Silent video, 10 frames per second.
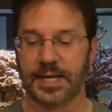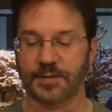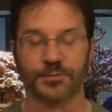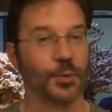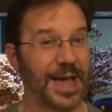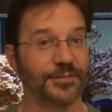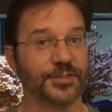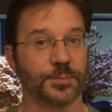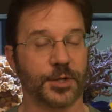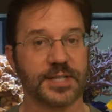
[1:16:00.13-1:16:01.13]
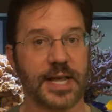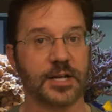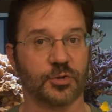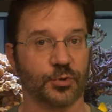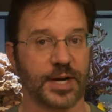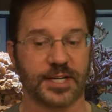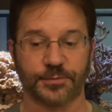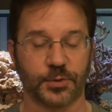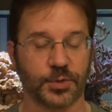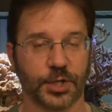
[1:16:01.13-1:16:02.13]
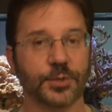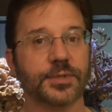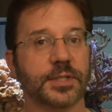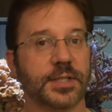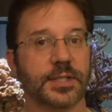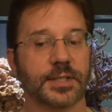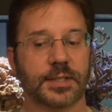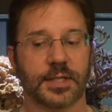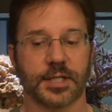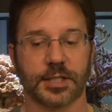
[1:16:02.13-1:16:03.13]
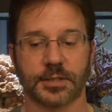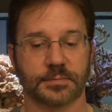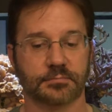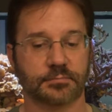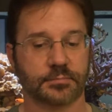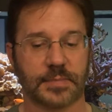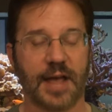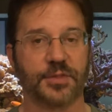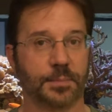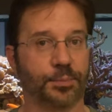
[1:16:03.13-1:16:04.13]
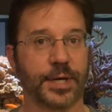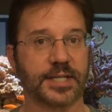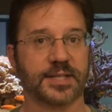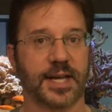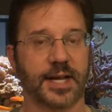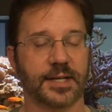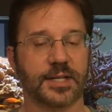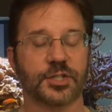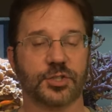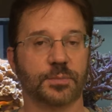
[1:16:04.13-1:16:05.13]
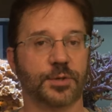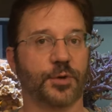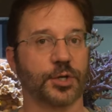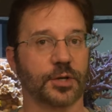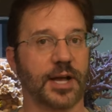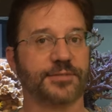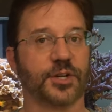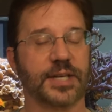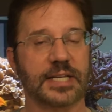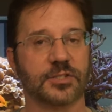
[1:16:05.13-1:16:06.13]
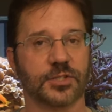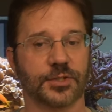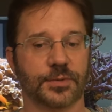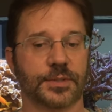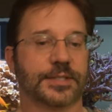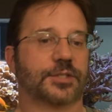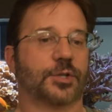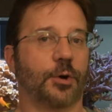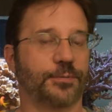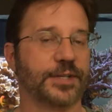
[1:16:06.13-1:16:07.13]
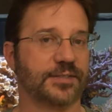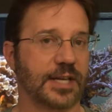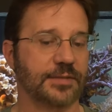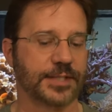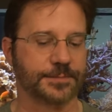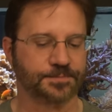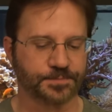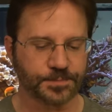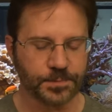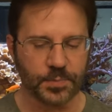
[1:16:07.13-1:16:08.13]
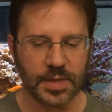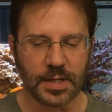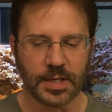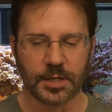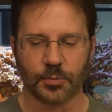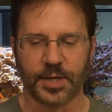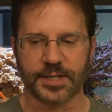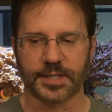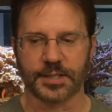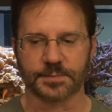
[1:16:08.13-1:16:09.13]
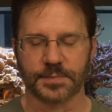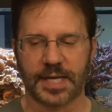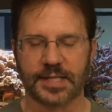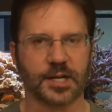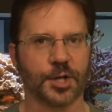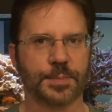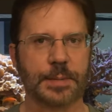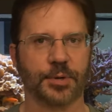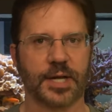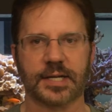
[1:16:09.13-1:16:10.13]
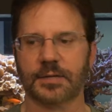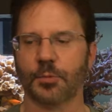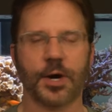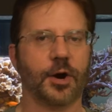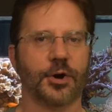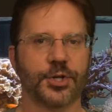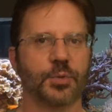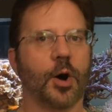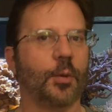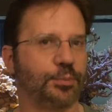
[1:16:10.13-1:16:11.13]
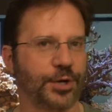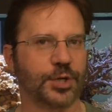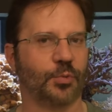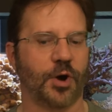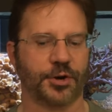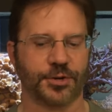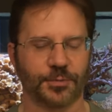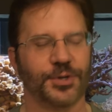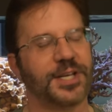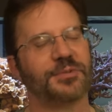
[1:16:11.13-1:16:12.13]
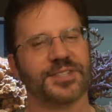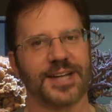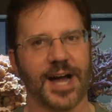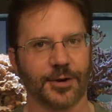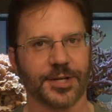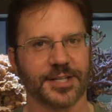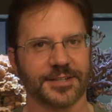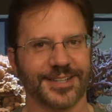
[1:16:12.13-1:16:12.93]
if you have a small tank, great. If you don't, um, have them bring a tank to move all your livestock into to hopefully save it. What um, and then other people were like, "Where are you? I'll bring you water." Well, he was in Ireland,